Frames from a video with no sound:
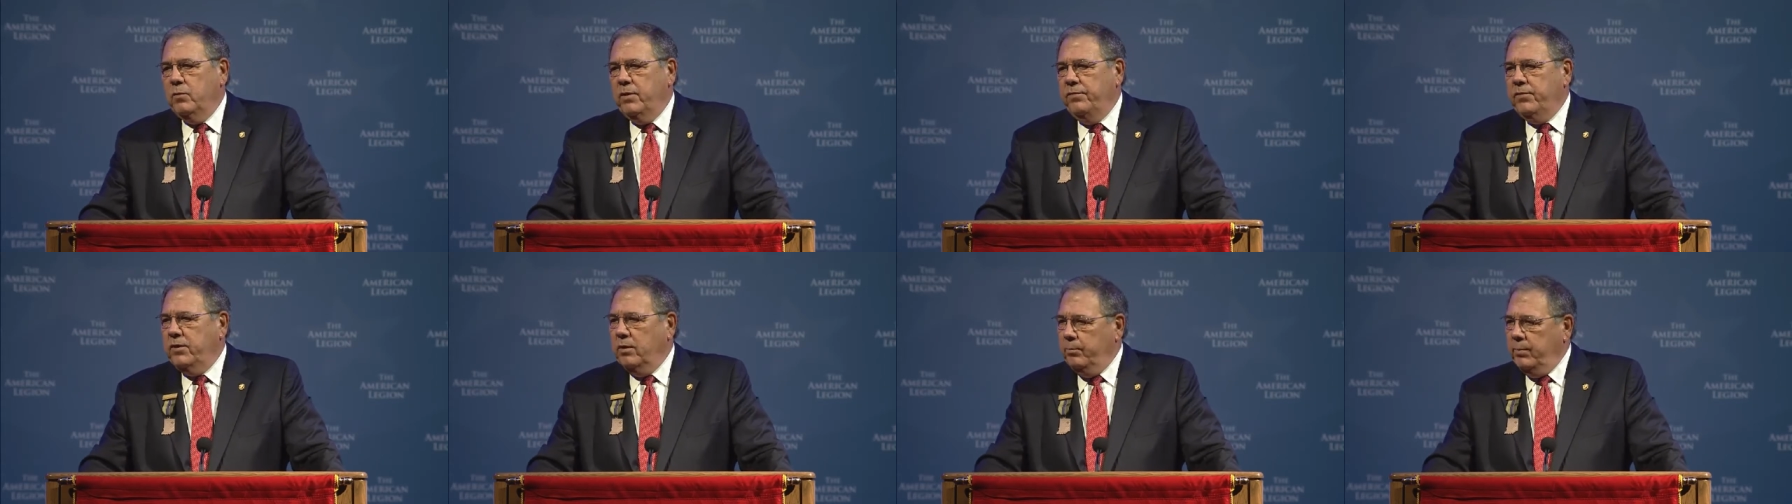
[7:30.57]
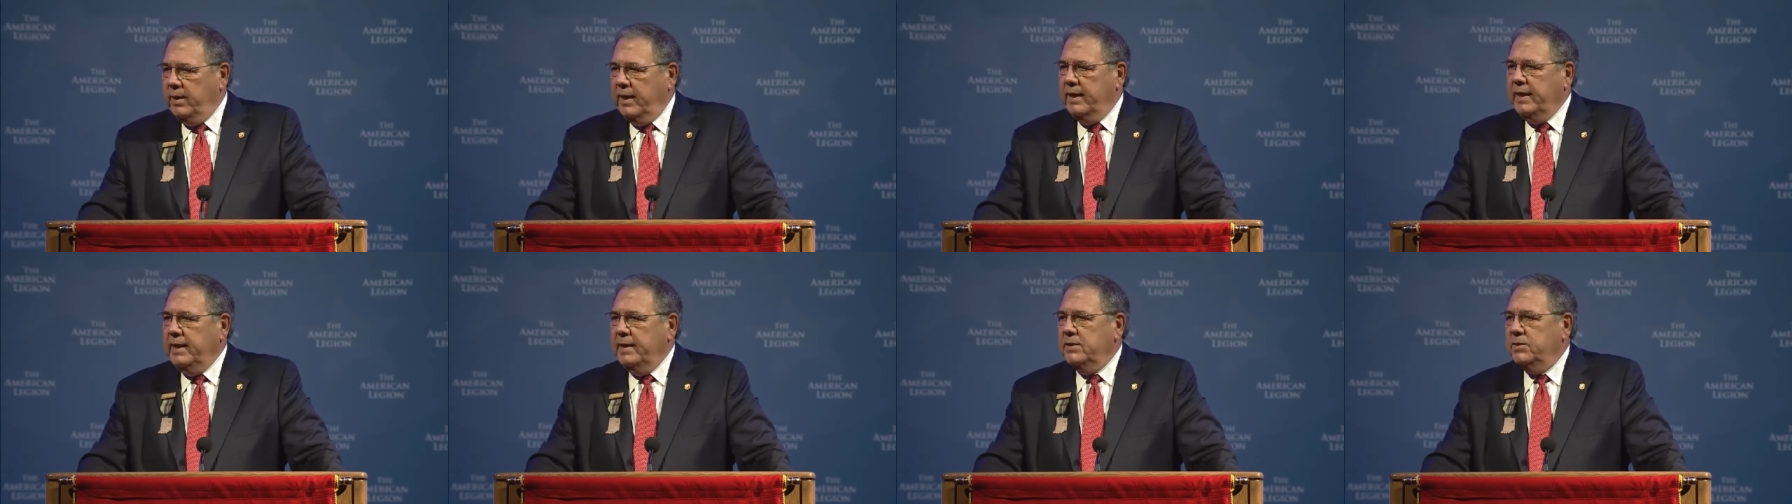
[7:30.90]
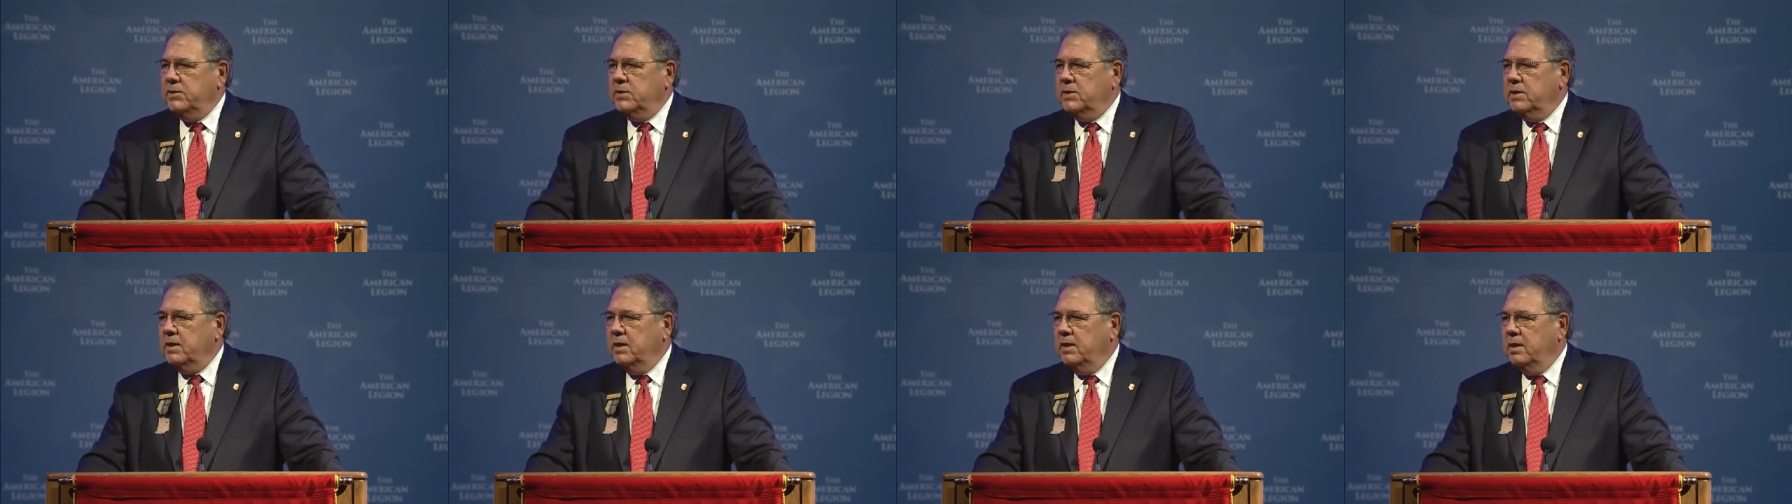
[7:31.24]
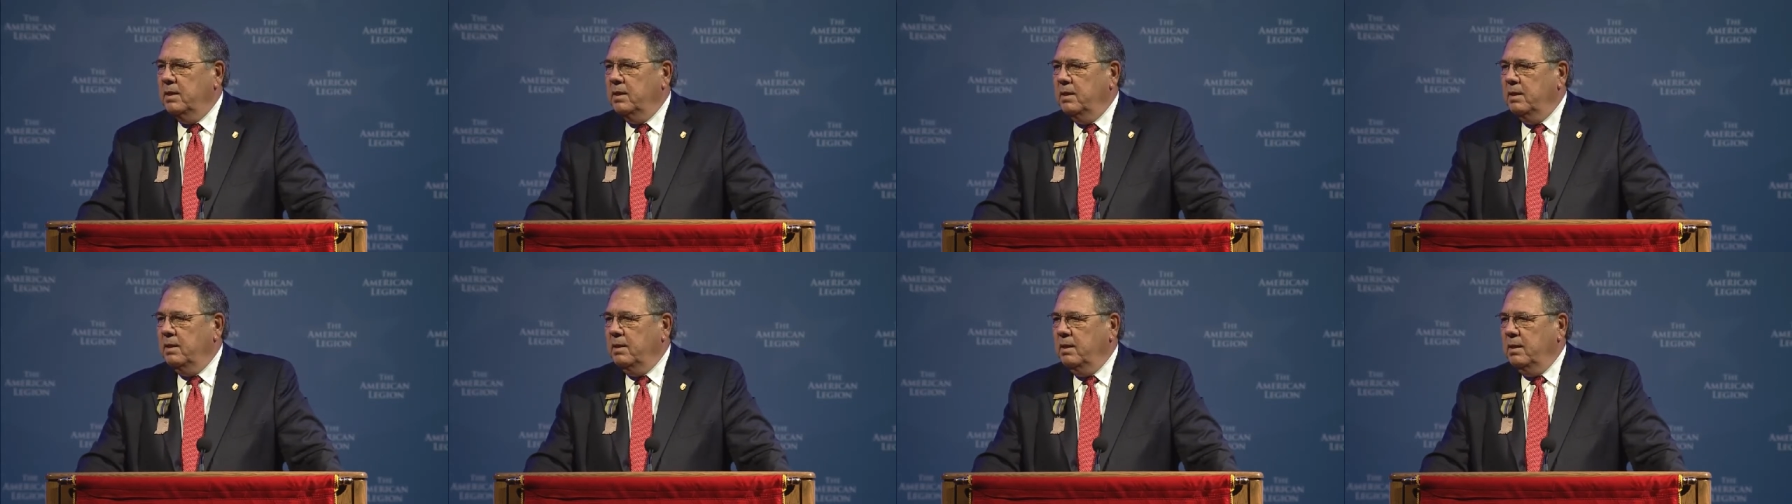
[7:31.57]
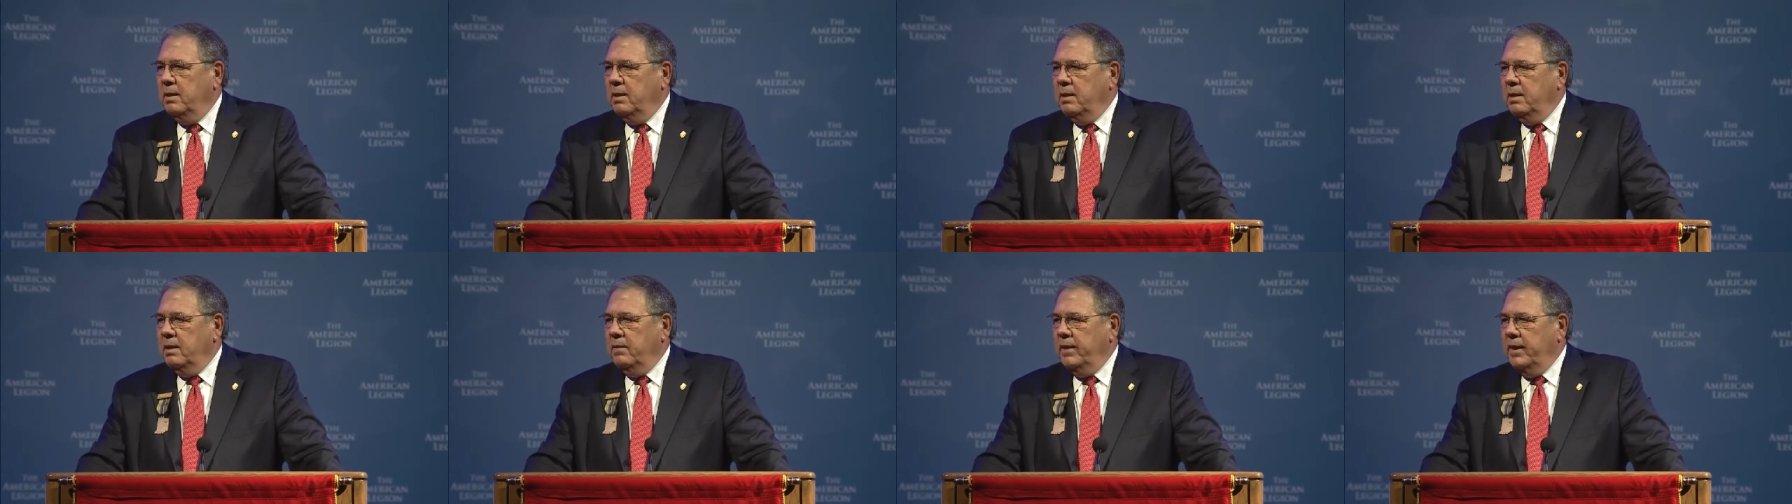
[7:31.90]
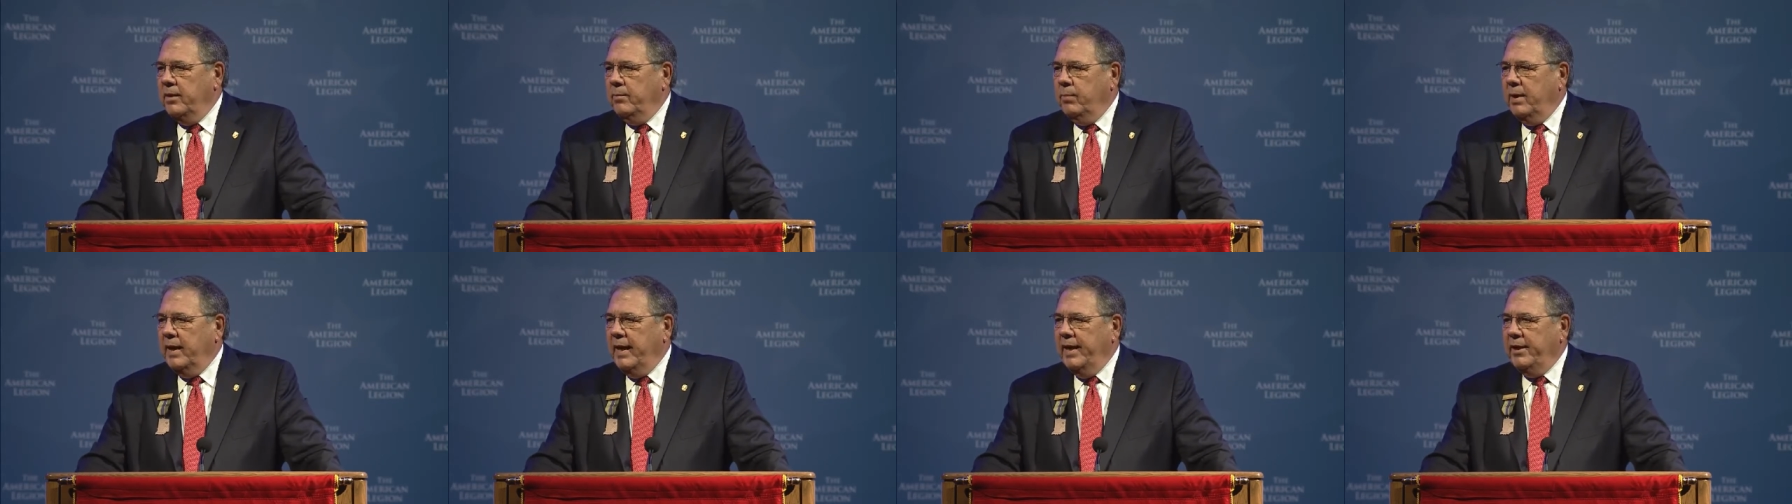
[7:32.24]
with your buddies
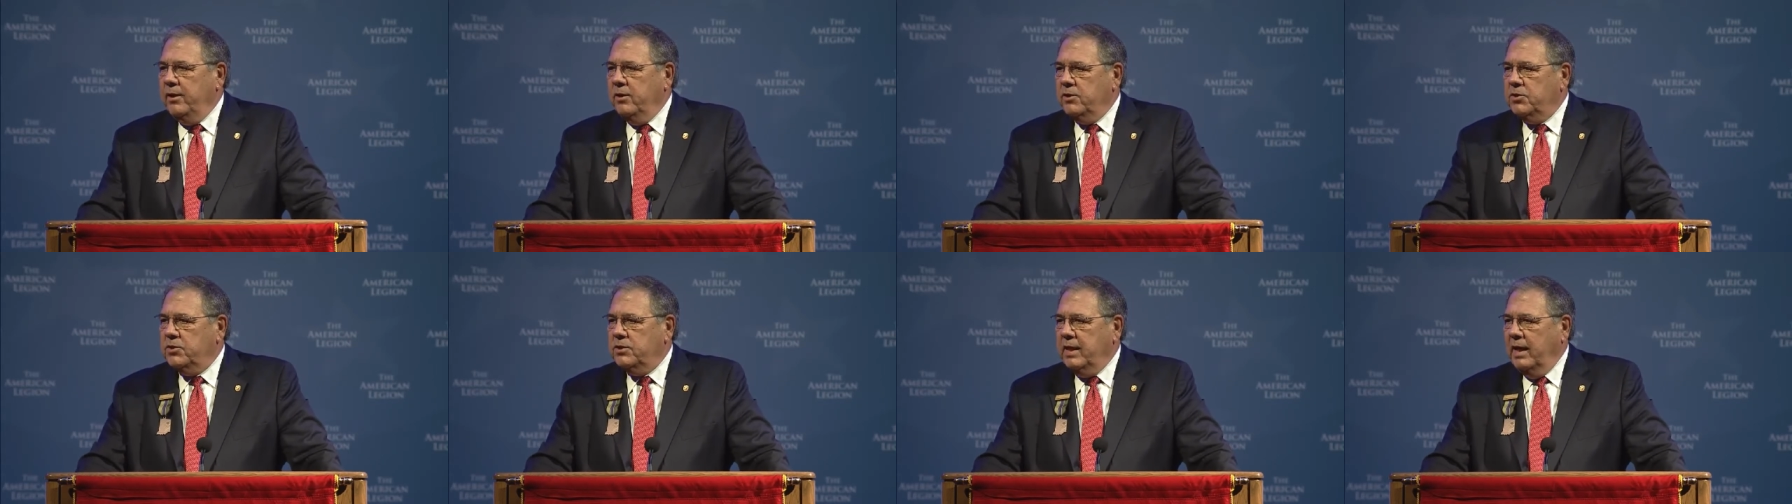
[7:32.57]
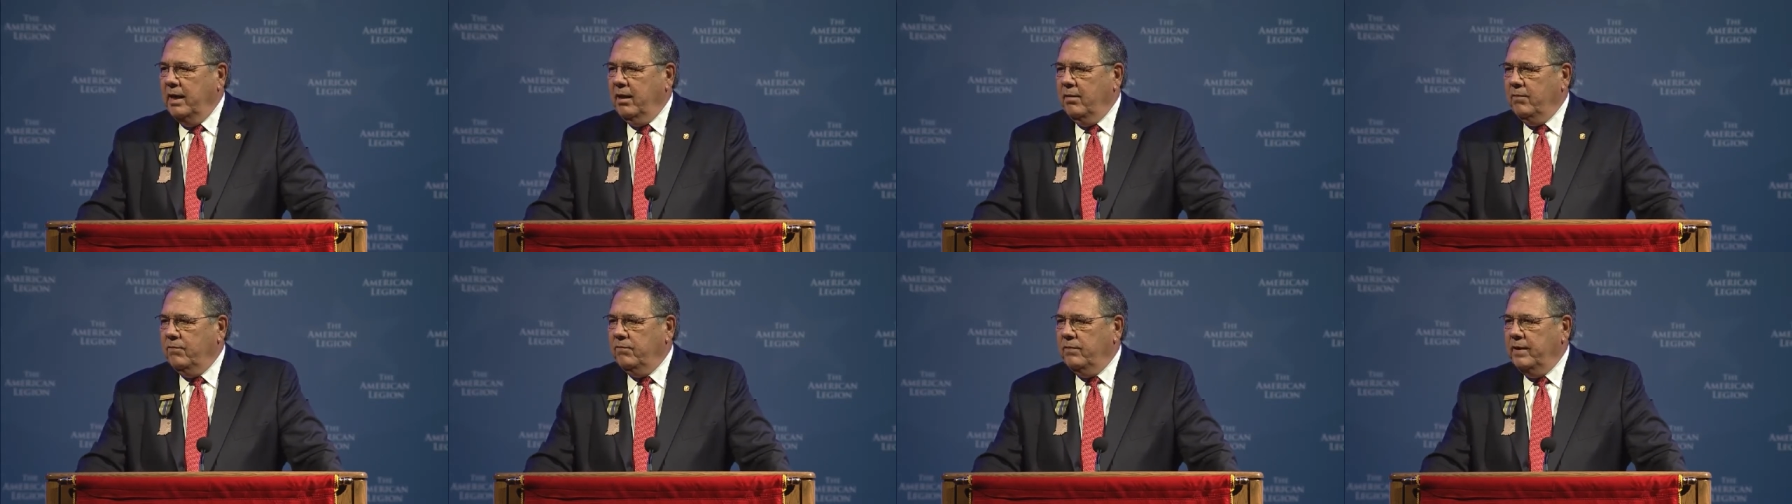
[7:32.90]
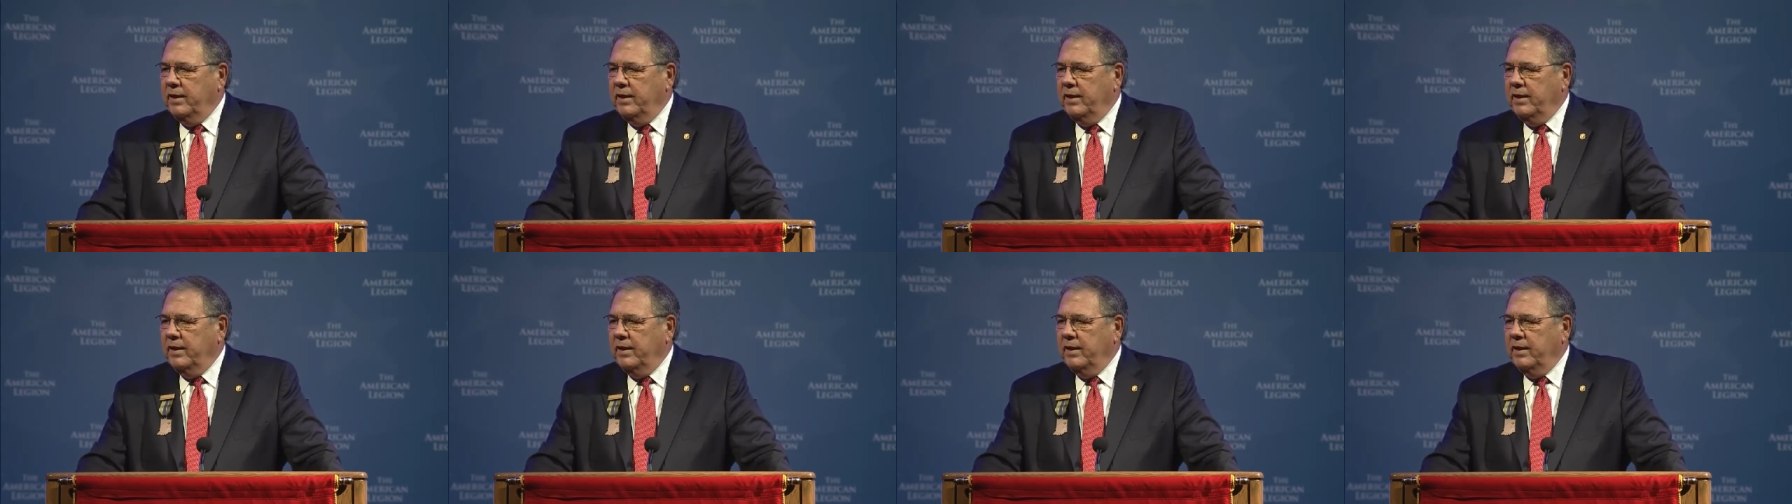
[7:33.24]
than by yourself.